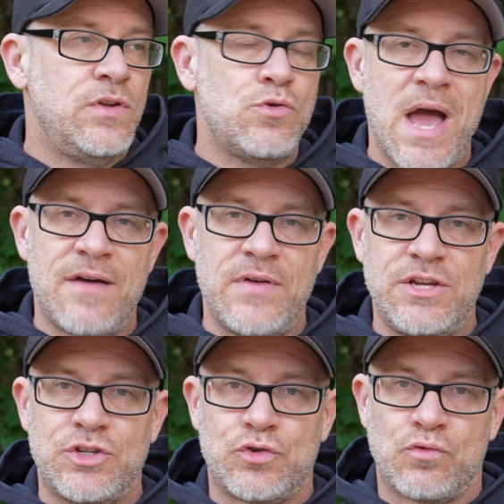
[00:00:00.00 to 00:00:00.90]
you have a
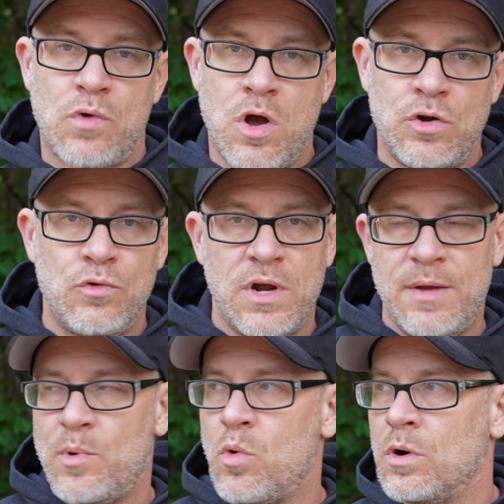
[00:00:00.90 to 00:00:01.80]
strong
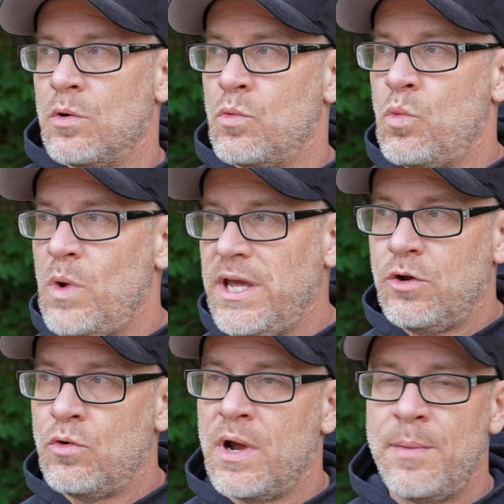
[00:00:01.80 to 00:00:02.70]
grip or a weak
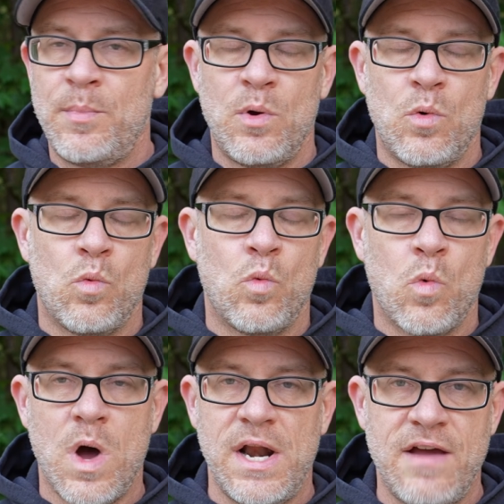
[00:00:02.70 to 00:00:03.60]
grip,
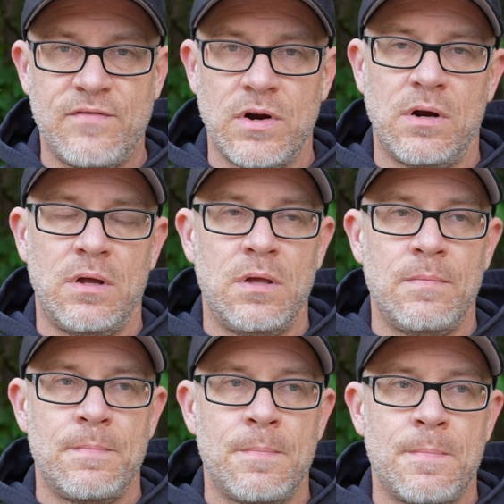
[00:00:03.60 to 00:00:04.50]
whatever,
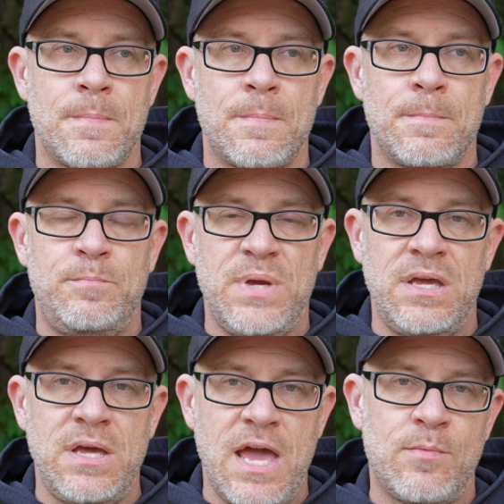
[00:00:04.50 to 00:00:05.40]

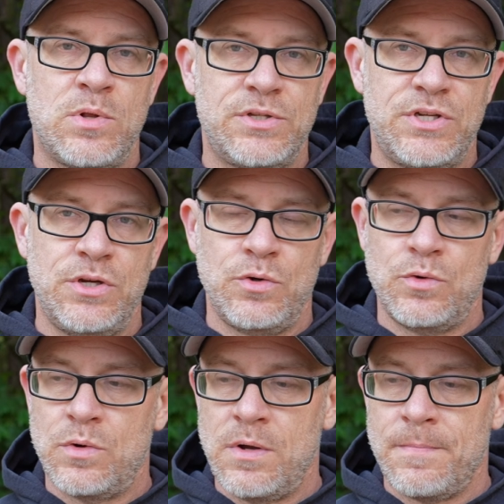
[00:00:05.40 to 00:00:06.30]
being able
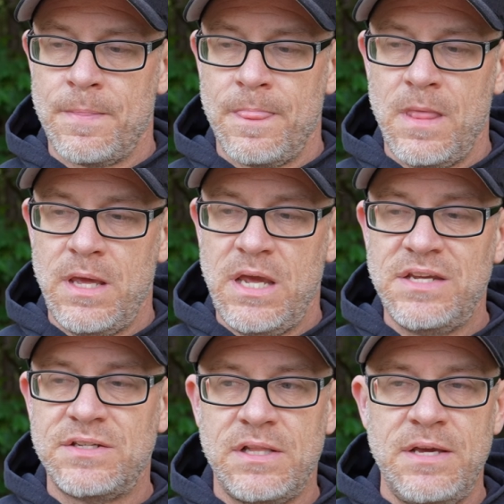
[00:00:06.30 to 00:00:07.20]
to
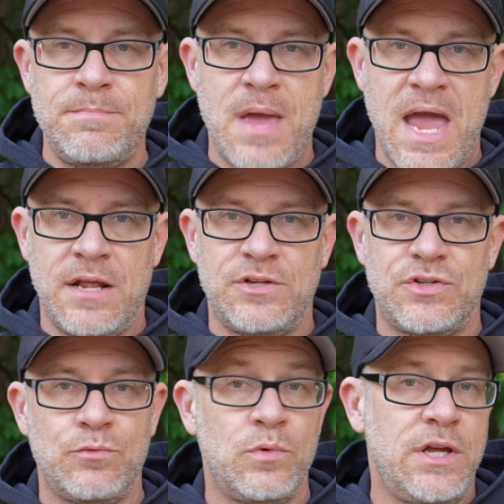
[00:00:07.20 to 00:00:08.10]
easily manage
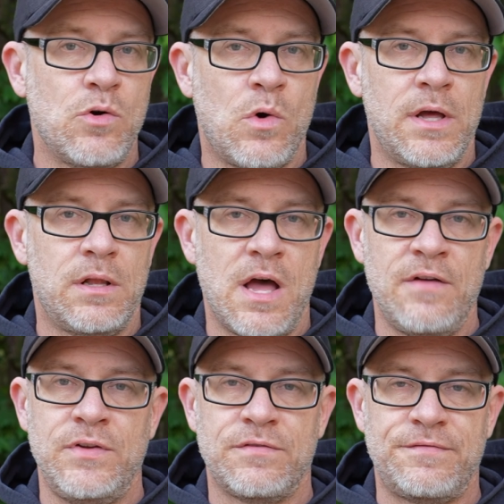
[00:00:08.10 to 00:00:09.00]
the recoil
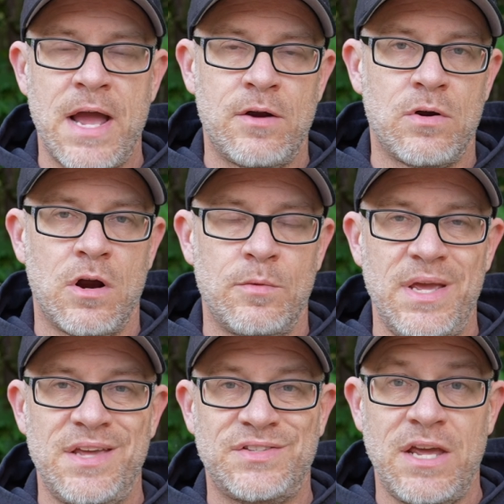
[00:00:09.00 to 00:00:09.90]
of your firearm
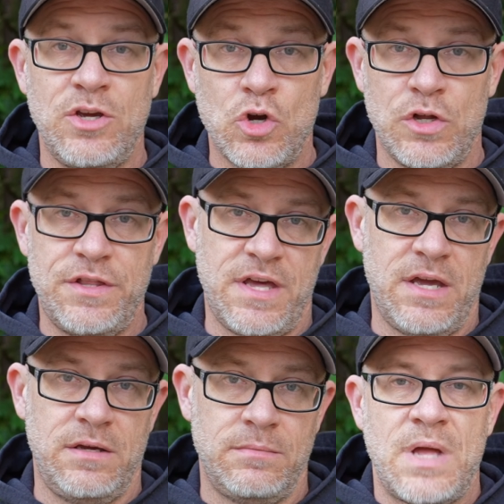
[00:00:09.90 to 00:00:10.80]
is a good
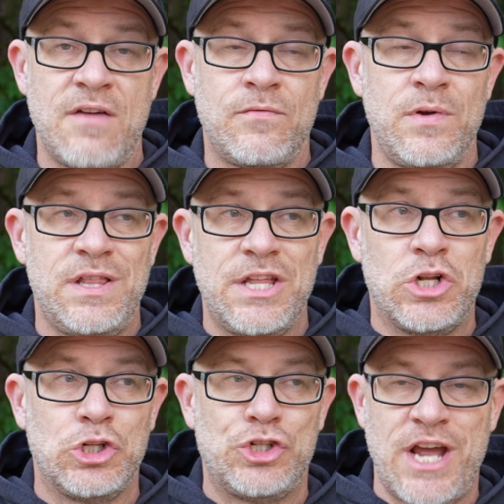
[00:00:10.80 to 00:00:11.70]
thing. Every
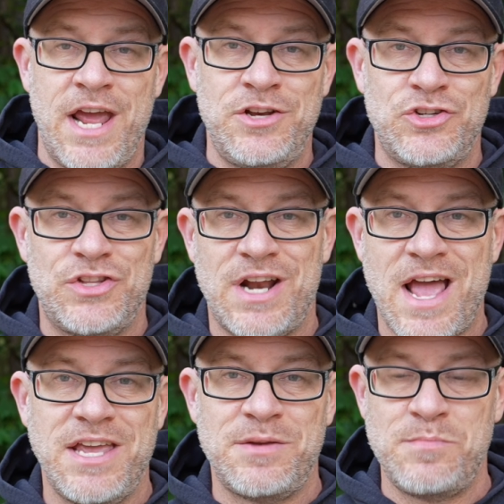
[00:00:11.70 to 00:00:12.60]
little change that
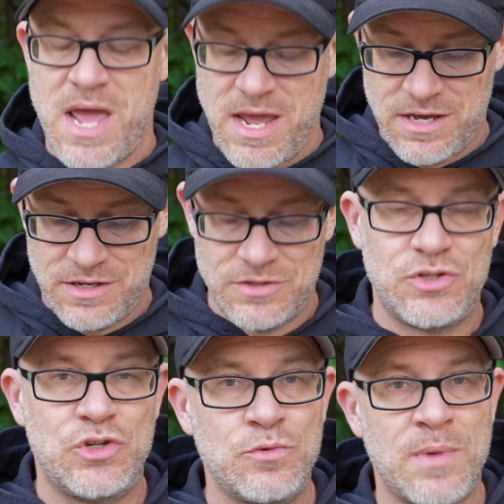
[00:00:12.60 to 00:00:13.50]
I can make
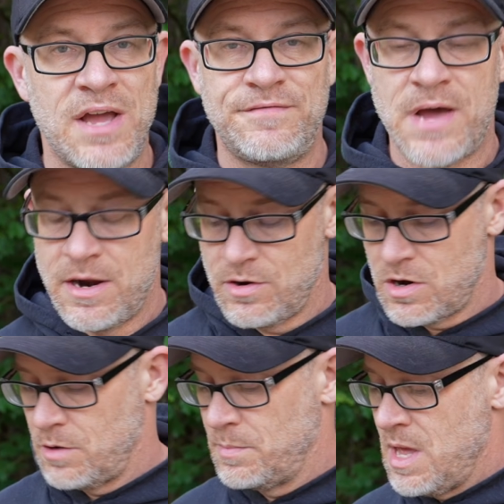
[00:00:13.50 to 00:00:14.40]
to my
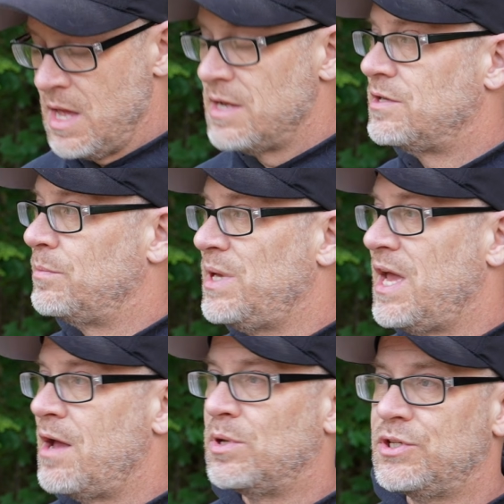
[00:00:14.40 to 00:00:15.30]
firearm to
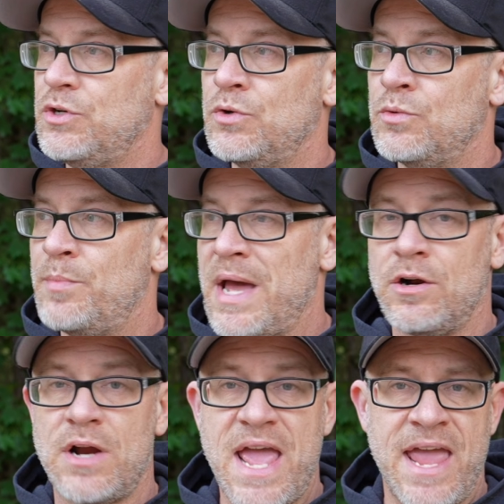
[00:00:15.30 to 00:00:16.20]
be able to
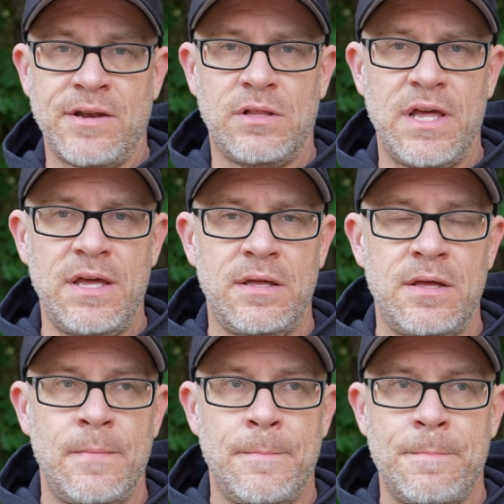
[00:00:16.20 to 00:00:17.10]
better handle it,
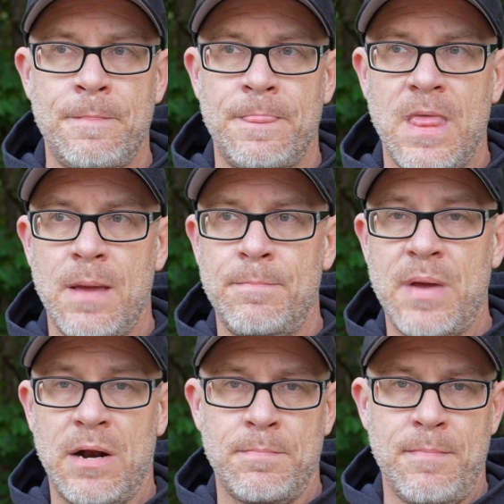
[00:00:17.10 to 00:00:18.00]

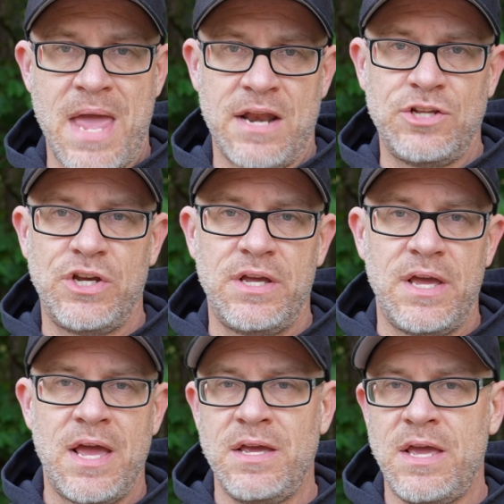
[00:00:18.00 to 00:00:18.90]
better manage it,
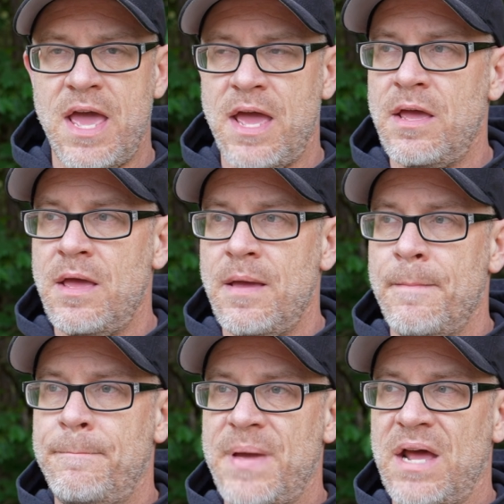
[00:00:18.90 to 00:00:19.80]
and get
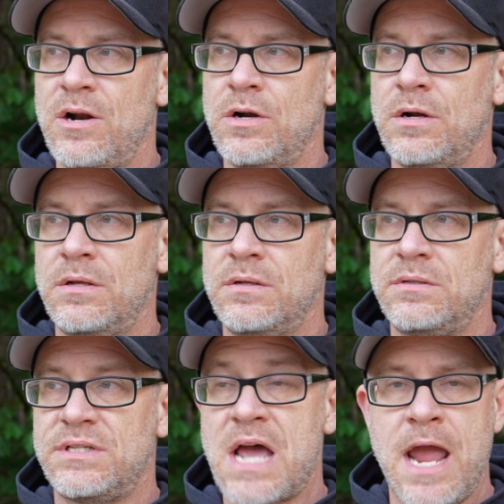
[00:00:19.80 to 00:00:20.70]
better,
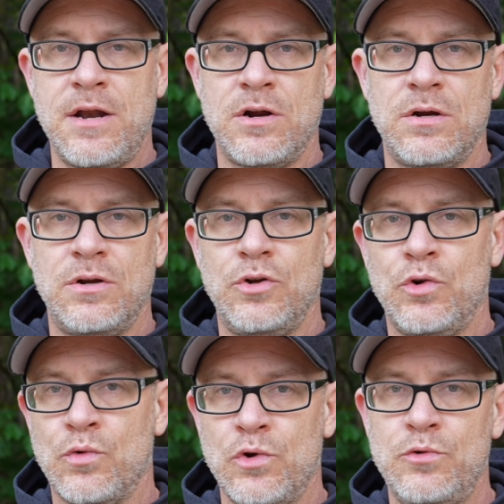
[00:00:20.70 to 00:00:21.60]
tighter
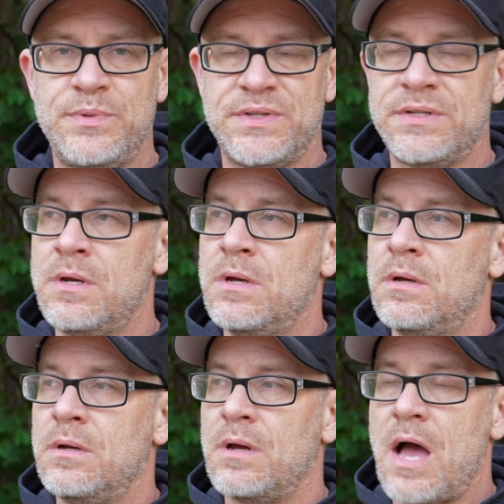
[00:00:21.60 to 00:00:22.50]
groups,
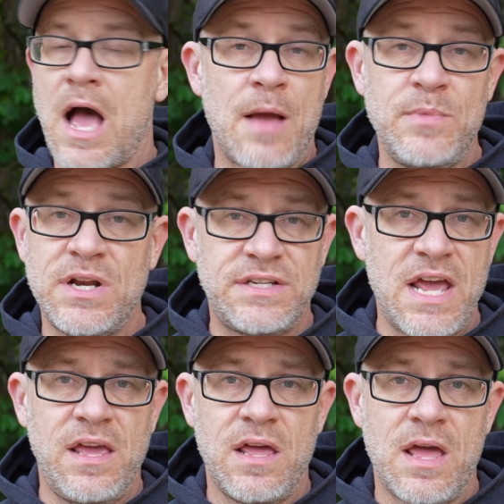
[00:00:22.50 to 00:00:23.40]
I'm going to
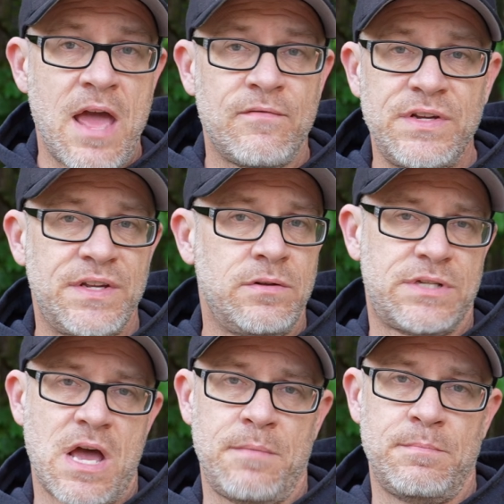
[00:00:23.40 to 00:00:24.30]
take it every single
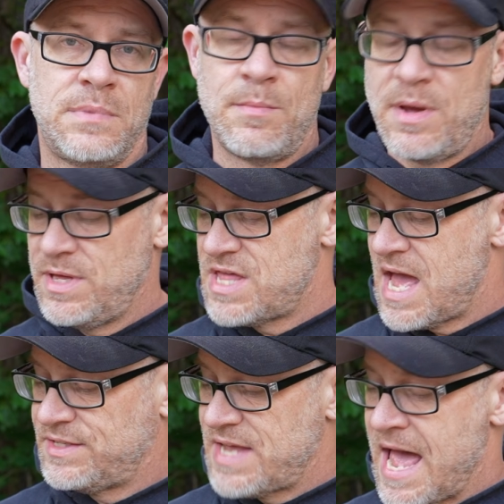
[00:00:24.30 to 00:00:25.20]
time. Now, maybe
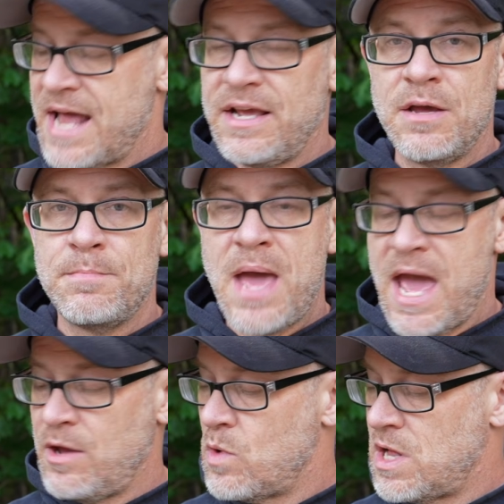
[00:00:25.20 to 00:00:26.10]
that's adding a
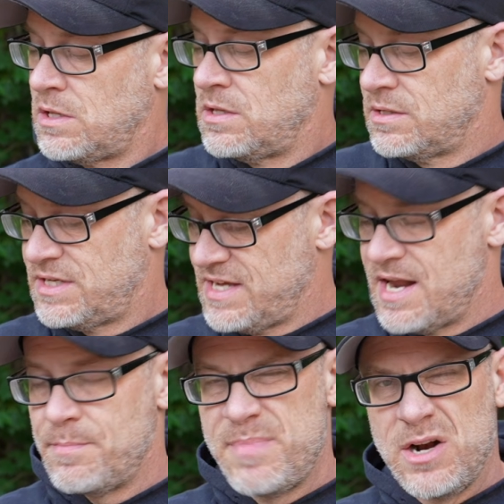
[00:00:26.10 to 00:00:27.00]
magwell to
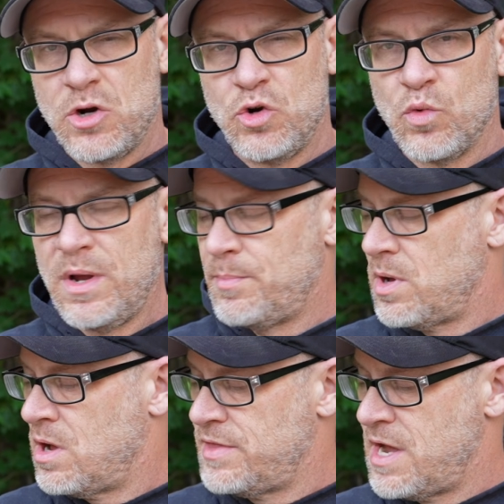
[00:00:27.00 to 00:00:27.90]
get a better grip
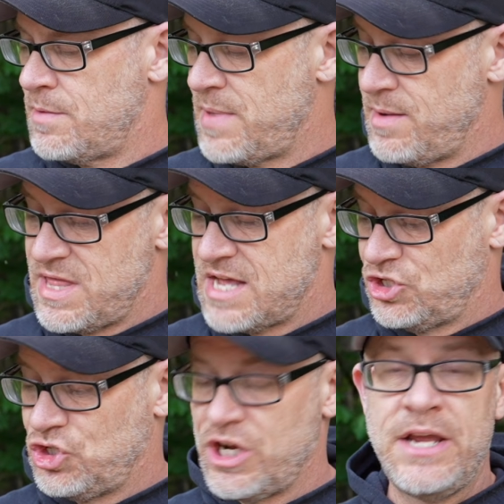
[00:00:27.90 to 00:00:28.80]
on there. Maybe
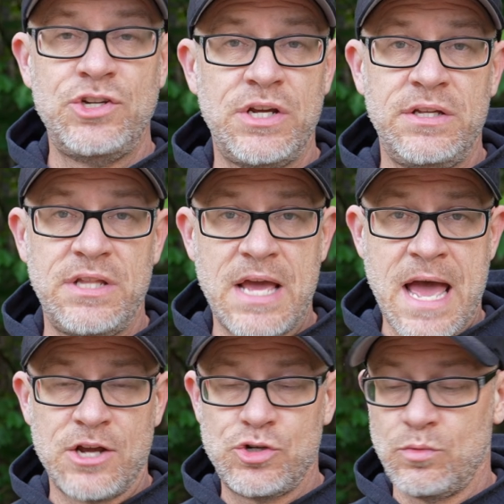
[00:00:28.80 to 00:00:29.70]
that's changing the
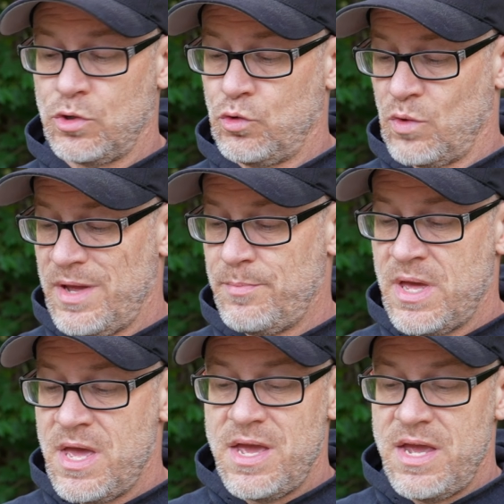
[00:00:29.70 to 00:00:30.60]
actual grip
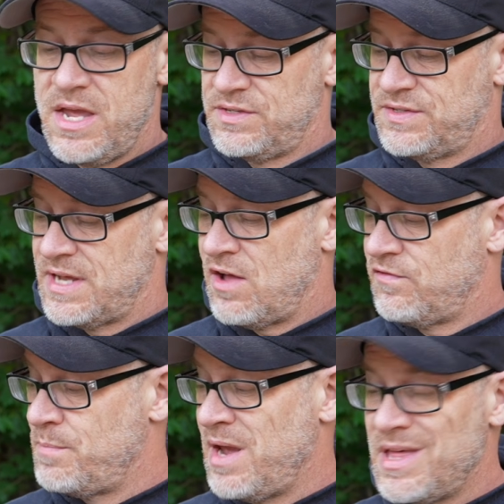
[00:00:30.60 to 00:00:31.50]

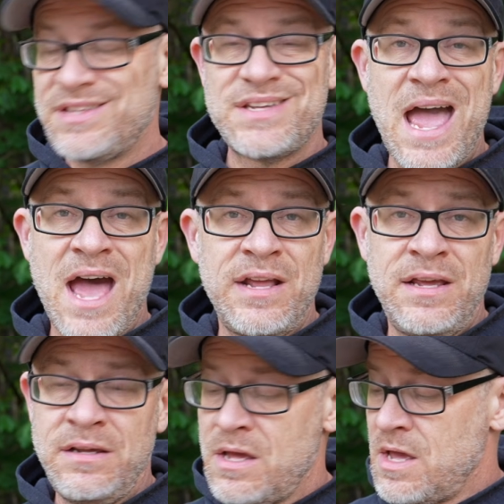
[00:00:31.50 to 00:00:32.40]
itself. Maybe that's
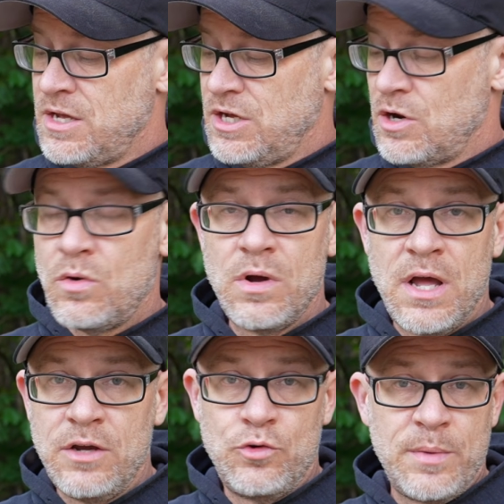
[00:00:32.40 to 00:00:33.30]
adding, you know,
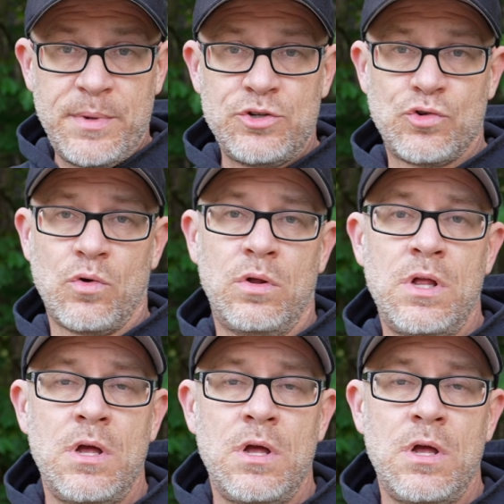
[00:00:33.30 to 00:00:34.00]
a grip control.